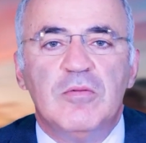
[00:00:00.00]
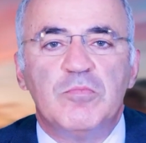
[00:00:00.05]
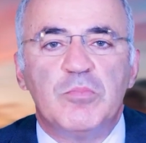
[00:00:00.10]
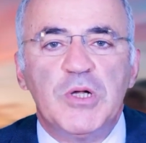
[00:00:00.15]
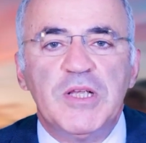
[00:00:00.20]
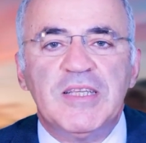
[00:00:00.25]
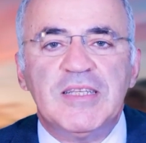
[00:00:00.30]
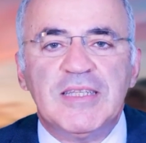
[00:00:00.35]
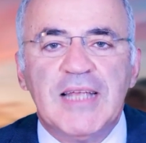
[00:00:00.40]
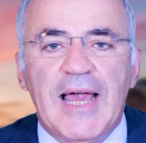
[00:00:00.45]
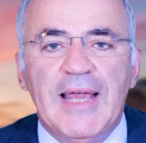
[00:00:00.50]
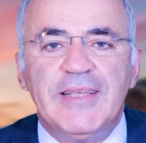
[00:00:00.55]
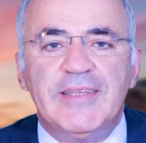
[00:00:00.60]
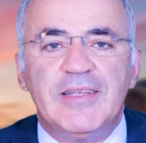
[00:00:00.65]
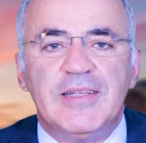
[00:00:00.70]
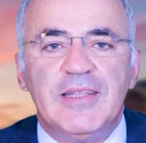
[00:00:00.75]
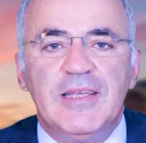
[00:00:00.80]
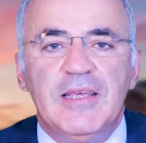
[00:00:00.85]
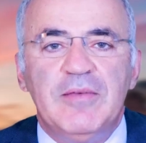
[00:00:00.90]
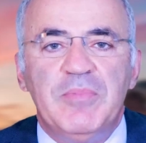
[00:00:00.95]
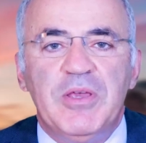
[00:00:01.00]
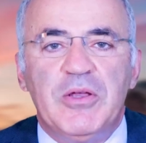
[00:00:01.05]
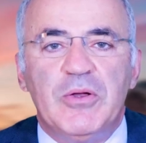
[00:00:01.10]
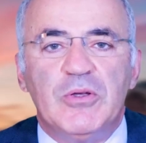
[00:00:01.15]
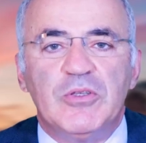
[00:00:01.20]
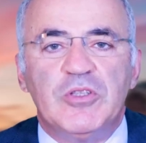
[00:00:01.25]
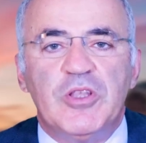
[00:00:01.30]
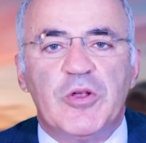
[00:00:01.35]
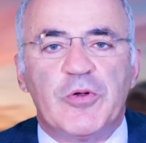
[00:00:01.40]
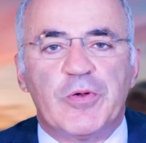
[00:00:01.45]
precisely
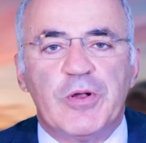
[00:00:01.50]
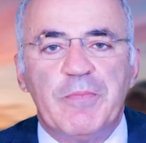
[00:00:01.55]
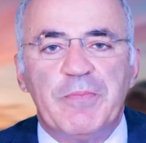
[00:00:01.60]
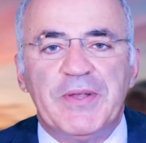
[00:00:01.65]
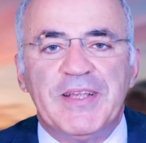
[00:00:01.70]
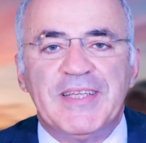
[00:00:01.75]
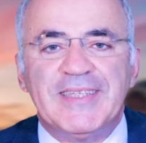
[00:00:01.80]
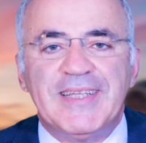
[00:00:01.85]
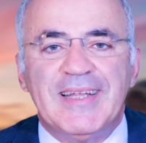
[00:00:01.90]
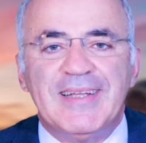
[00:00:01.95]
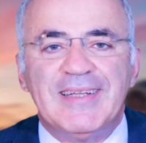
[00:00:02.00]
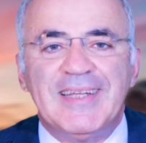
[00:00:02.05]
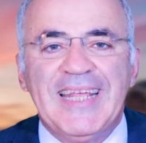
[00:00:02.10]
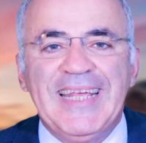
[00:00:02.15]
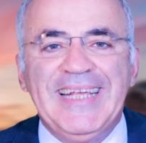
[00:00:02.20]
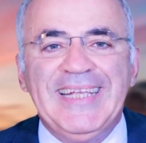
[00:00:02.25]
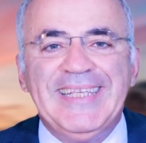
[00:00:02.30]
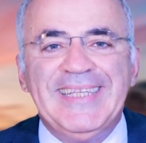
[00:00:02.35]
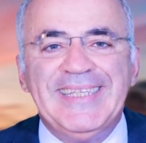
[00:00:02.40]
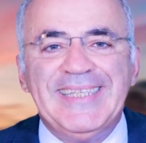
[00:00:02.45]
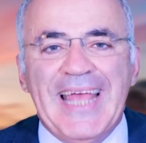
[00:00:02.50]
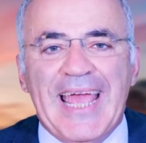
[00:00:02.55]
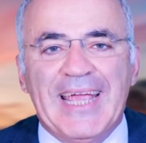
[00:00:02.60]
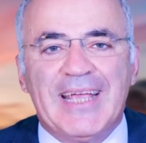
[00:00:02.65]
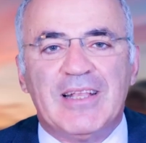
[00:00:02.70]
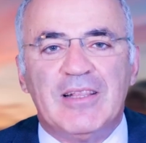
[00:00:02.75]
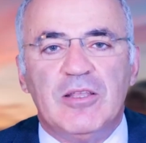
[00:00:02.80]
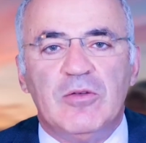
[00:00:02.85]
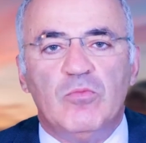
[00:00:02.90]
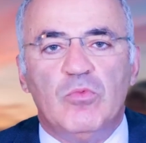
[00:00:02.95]
because they represent
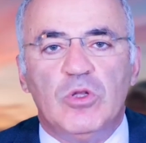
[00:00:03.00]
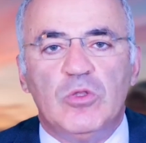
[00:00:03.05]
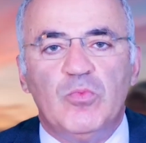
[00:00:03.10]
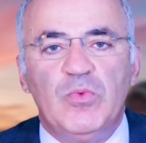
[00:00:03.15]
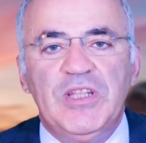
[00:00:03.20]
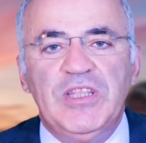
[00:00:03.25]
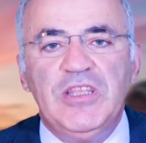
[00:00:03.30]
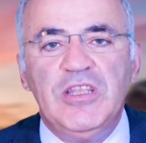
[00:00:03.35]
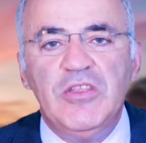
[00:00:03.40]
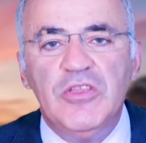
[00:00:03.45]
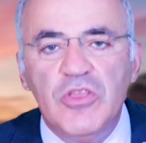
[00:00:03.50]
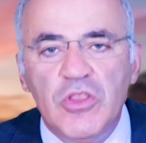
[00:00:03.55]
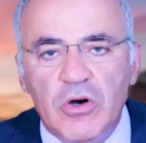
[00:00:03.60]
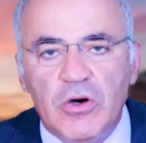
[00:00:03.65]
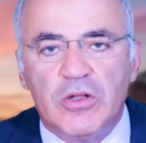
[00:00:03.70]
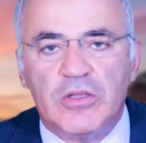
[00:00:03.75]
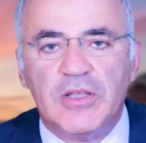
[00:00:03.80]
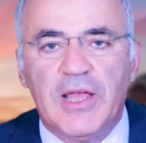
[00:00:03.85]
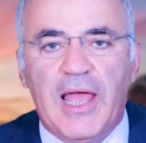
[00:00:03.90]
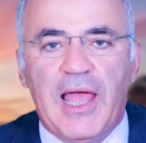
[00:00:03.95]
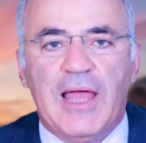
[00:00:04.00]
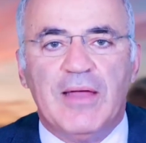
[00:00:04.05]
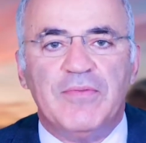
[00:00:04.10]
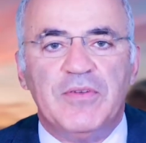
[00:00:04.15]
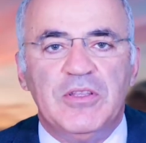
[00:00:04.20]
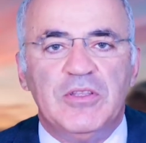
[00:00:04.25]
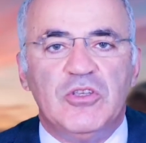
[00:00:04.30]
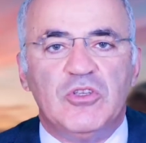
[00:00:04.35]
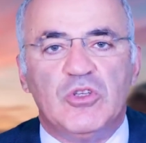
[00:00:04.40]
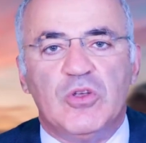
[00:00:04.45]
exactly what we did not have
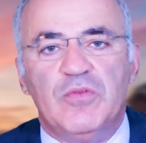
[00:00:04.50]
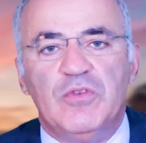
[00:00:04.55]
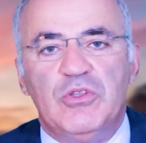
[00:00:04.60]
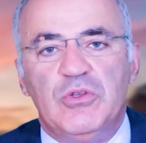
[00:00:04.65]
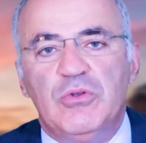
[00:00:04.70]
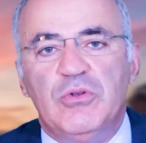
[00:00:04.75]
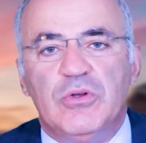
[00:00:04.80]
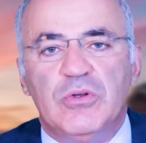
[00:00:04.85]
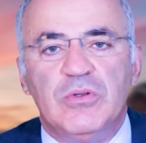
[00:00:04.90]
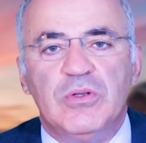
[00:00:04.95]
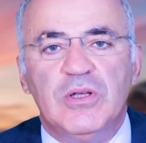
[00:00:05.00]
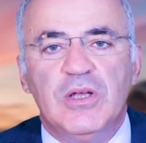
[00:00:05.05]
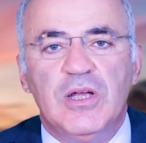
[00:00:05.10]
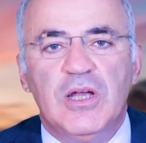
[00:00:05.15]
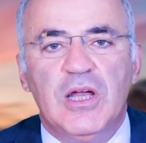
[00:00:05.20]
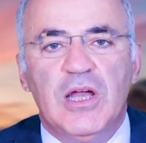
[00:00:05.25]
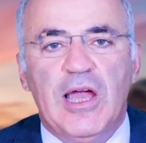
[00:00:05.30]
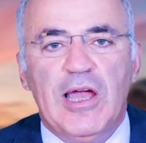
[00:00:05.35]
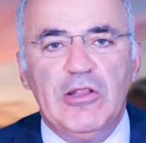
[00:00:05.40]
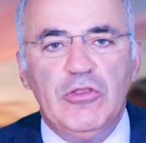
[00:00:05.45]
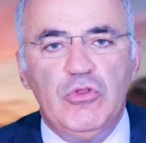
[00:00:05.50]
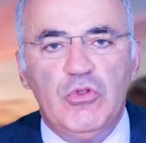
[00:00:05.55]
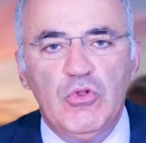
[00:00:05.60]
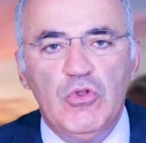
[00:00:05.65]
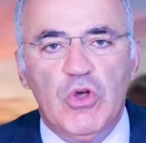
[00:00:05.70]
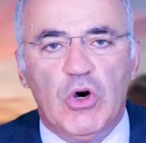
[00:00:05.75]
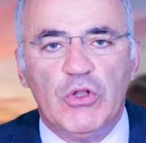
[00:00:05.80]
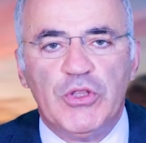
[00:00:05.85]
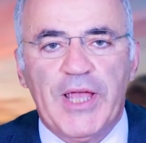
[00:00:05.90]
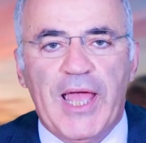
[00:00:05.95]
in the Soviet Union and do
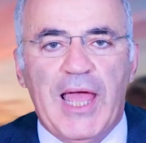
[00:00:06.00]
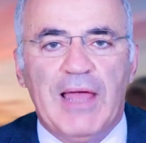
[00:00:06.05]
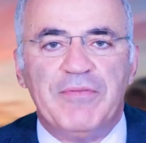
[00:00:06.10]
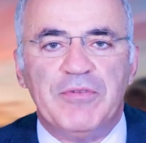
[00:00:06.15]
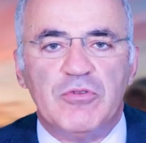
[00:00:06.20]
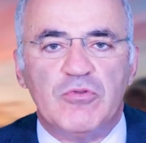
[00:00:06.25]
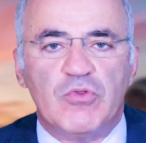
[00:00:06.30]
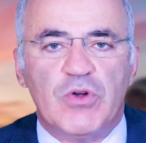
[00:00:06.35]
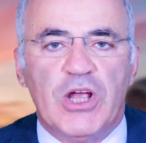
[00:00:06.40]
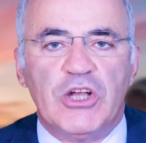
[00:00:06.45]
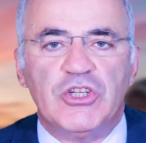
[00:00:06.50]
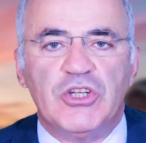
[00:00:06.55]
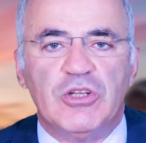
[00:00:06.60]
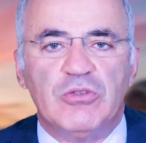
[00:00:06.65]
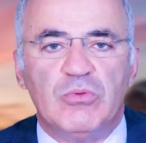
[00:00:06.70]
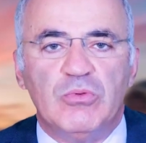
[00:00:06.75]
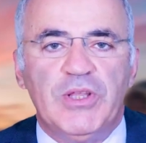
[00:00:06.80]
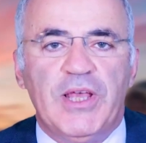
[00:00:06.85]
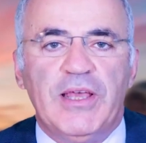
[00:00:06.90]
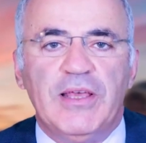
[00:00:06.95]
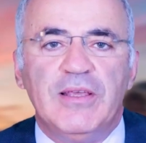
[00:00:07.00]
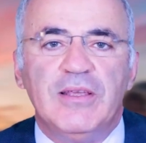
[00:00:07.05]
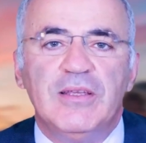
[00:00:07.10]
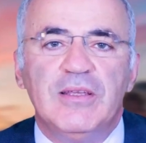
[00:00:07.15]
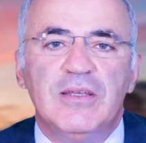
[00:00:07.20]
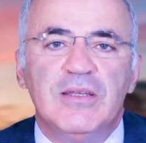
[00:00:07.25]
not have in Russia today.